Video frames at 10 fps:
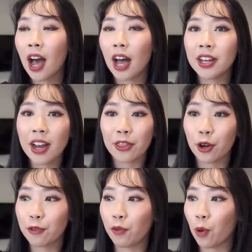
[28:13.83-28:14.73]

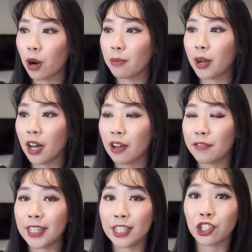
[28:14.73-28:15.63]
another form
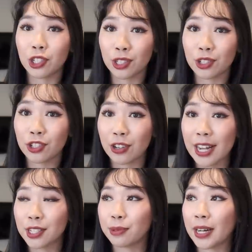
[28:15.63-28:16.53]
of additional stress